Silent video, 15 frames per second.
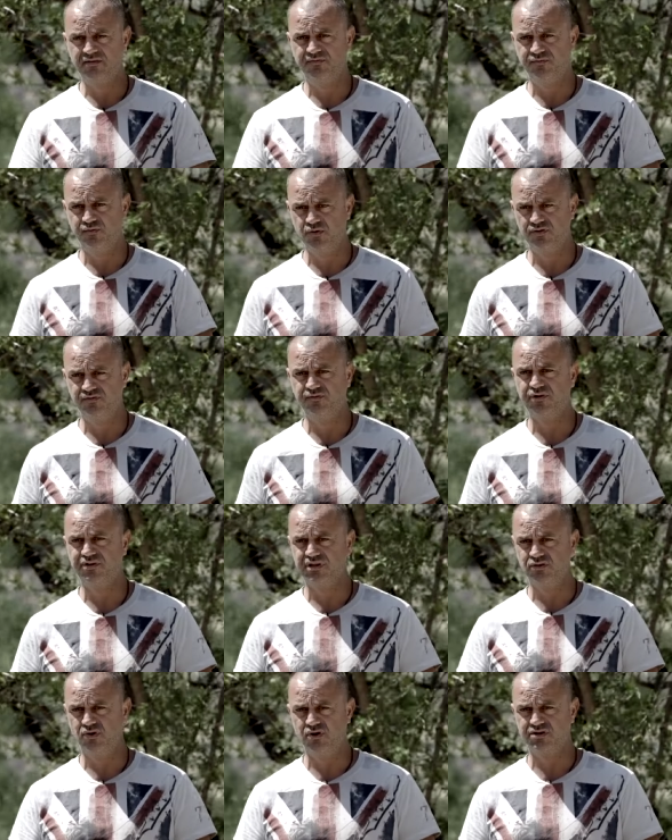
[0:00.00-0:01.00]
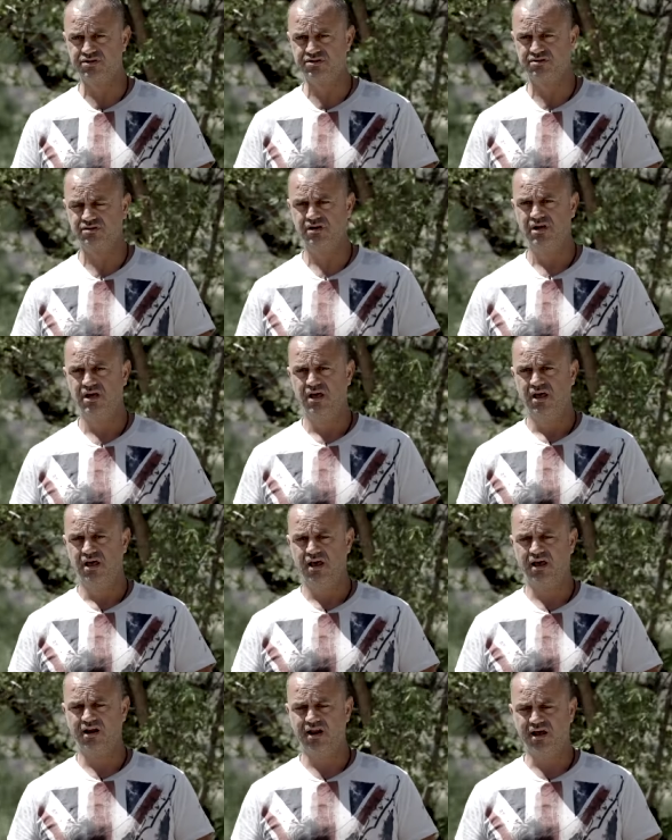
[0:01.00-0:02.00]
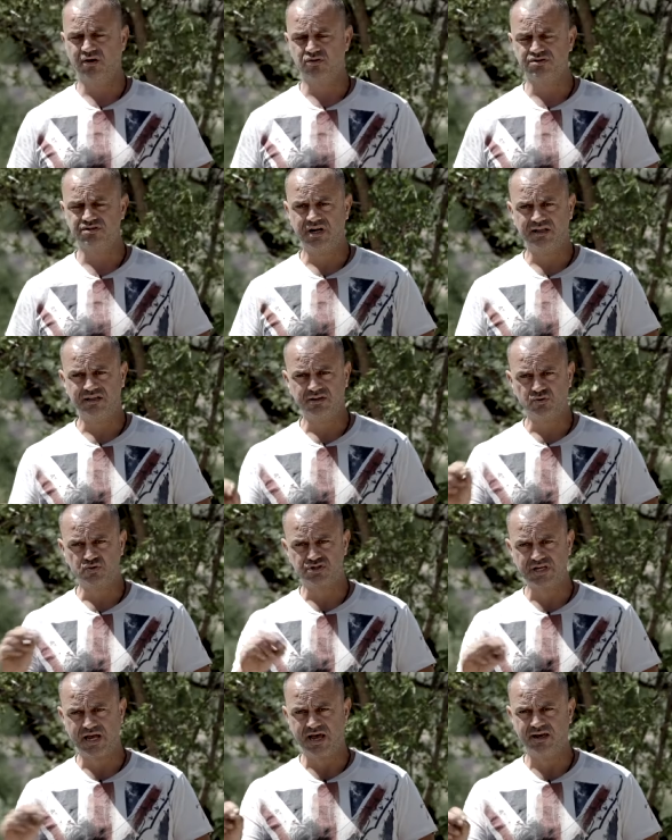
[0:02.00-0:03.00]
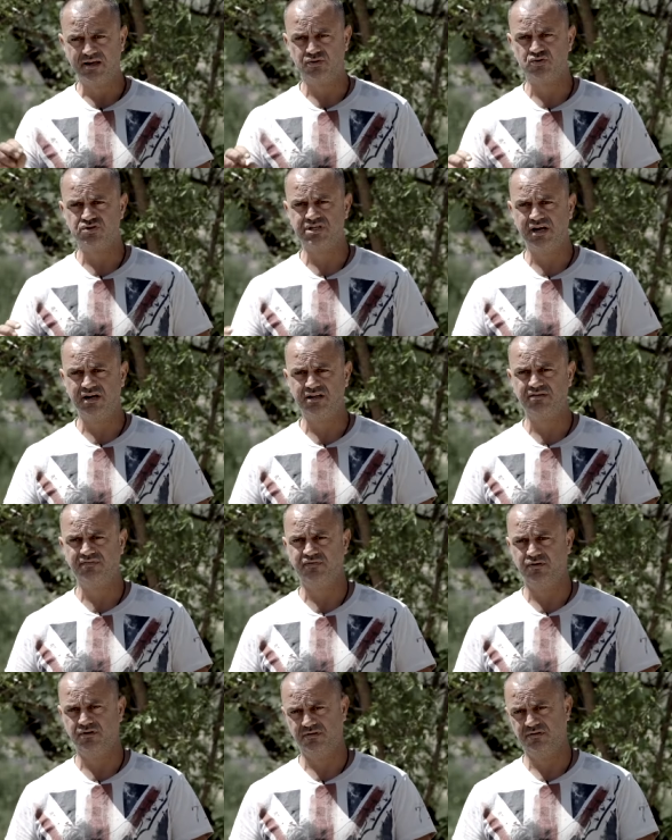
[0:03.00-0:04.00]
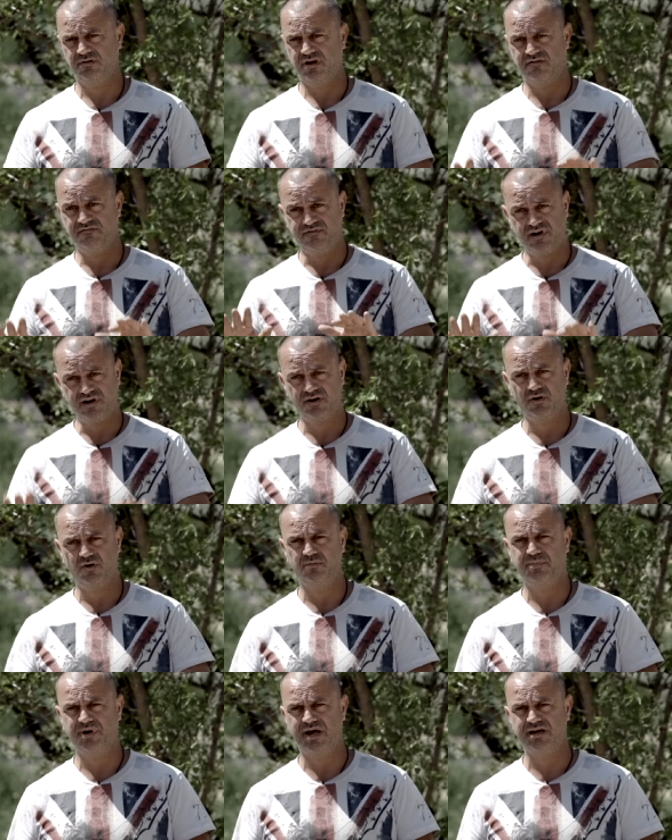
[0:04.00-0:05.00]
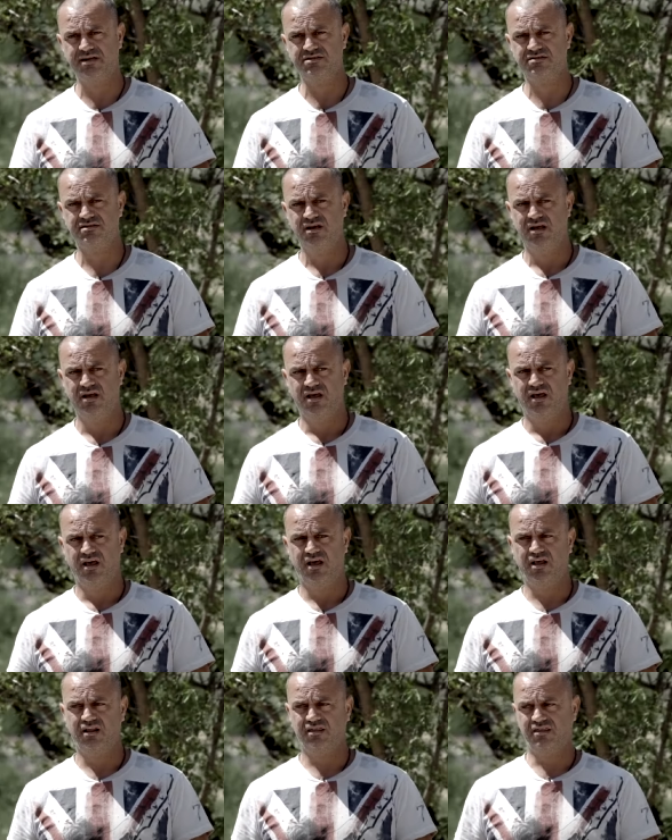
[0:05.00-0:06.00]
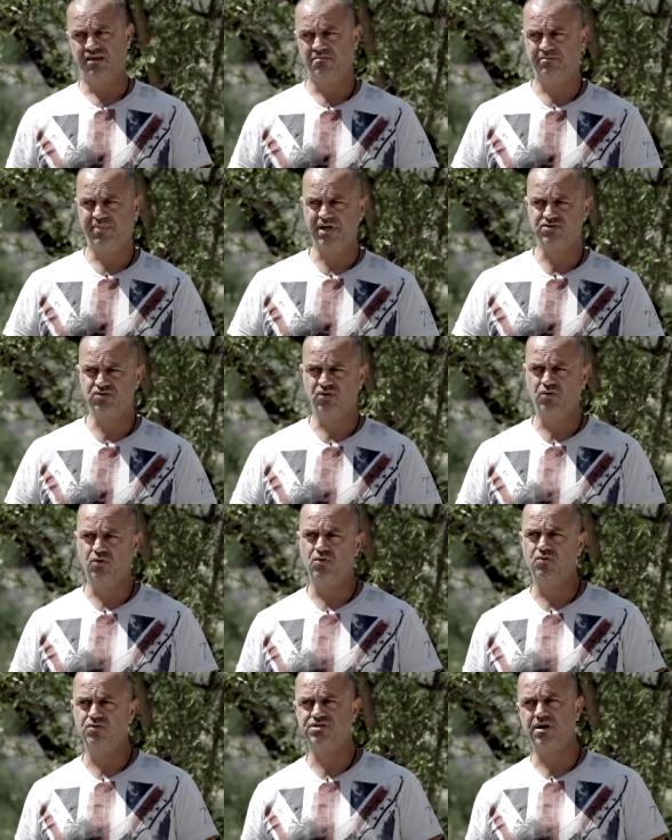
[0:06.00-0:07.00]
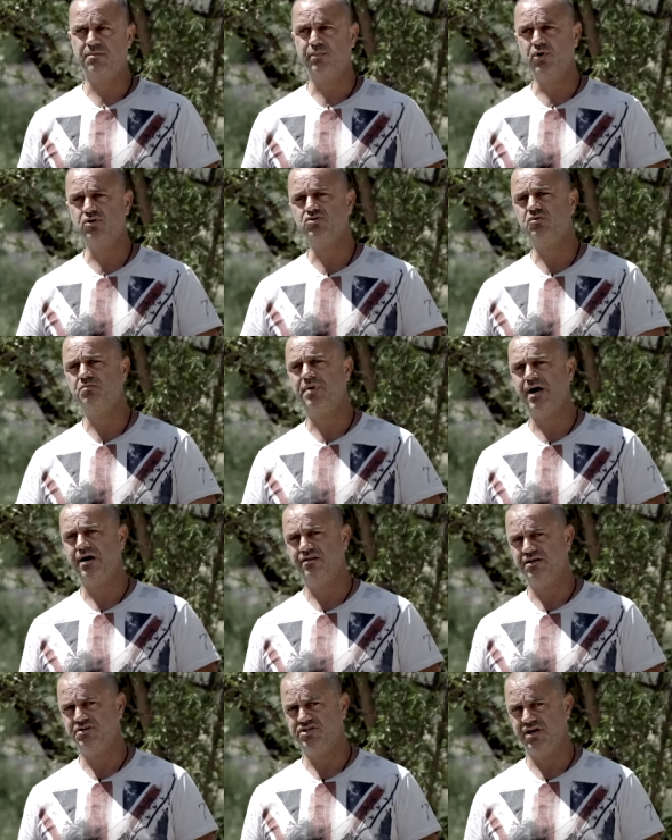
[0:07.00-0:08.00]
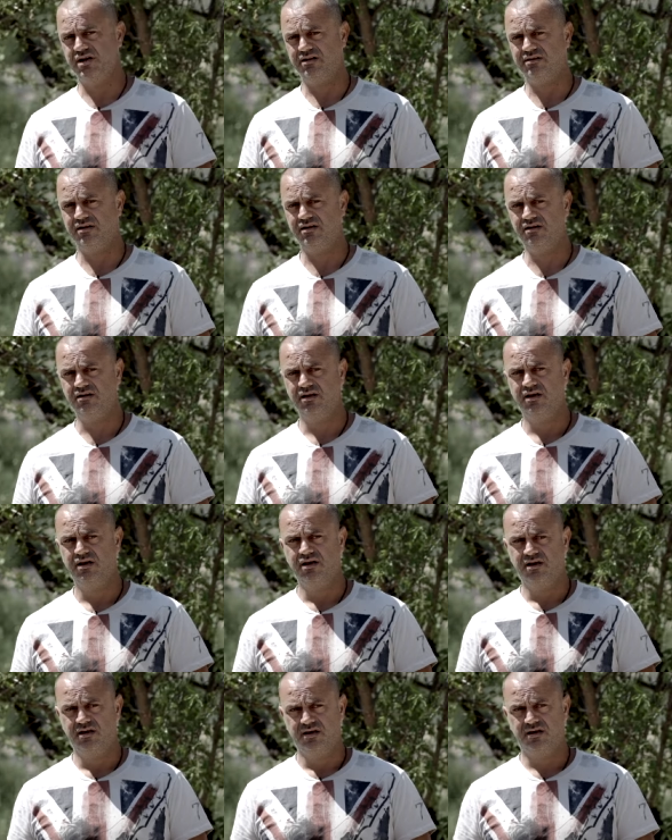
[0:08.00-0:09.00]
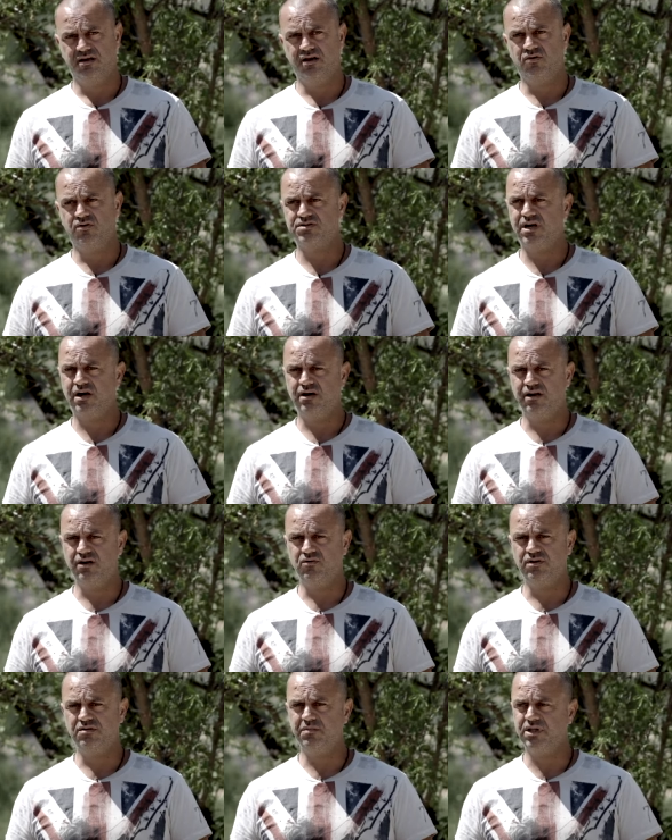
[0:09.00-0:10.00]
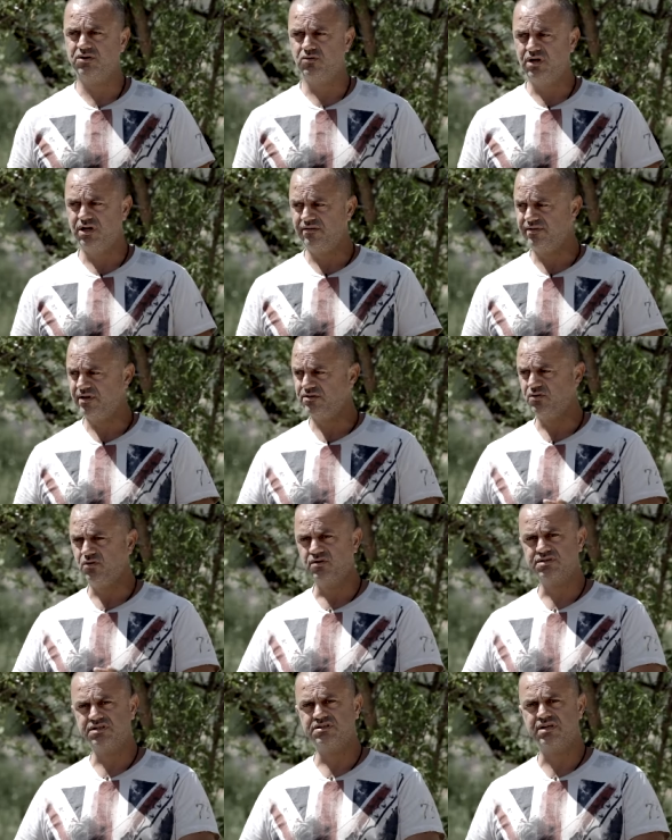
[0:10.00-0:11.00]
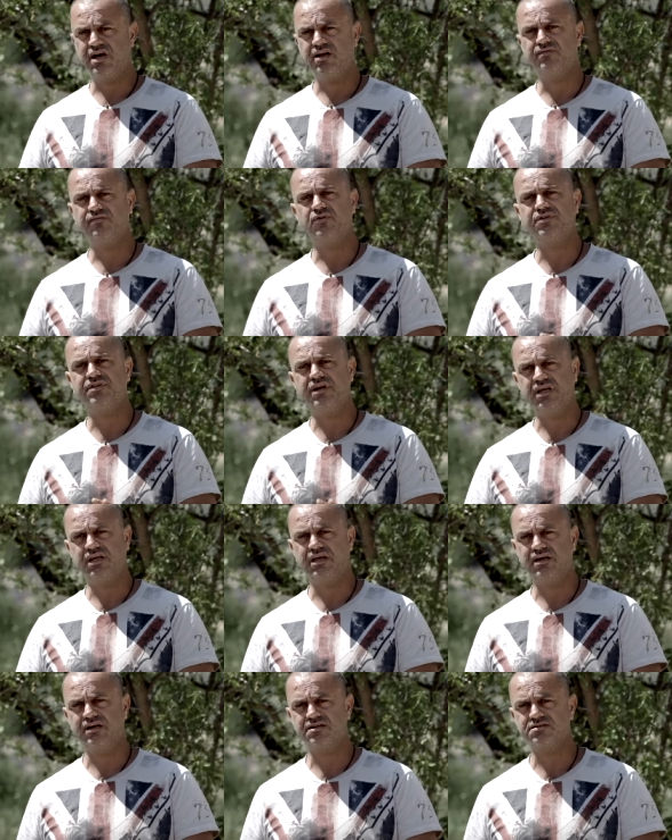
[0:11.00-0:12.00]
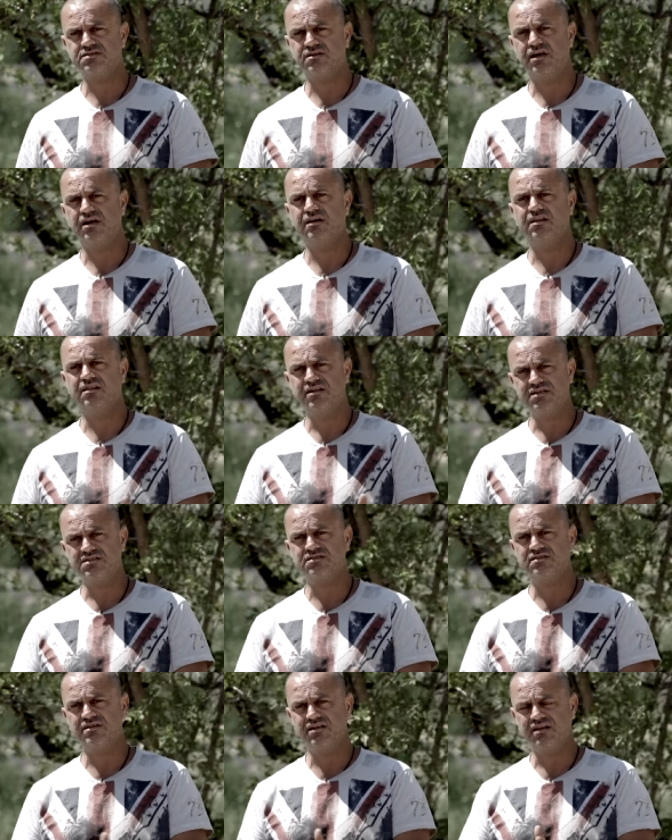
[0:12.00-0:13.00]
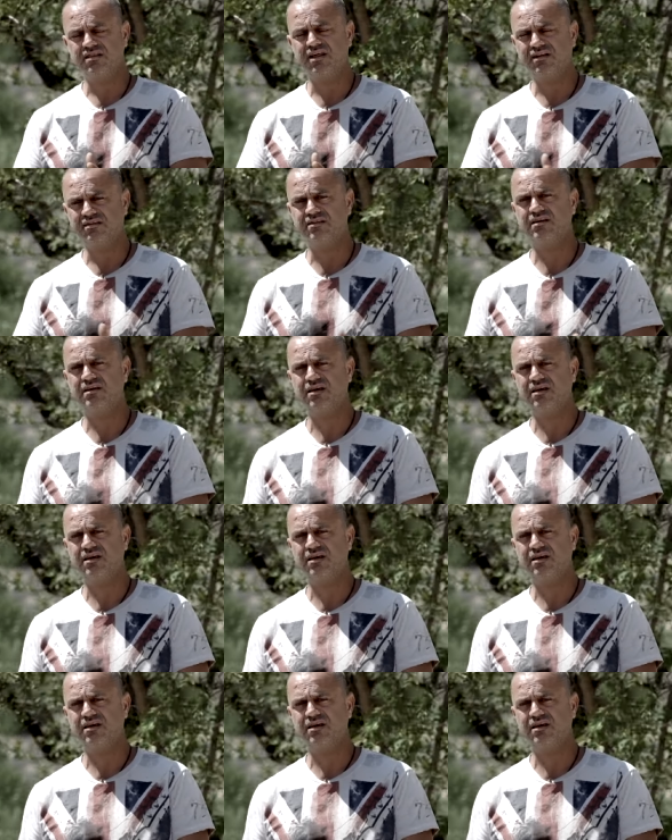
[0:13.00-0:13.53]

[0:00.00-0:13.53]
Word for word: food for the dogs. And I was ready to sign to sell it for a very low price. And the person who was supposed to buy the shelter he was agreeing with me to leave the dogs inside for three years and in this in that three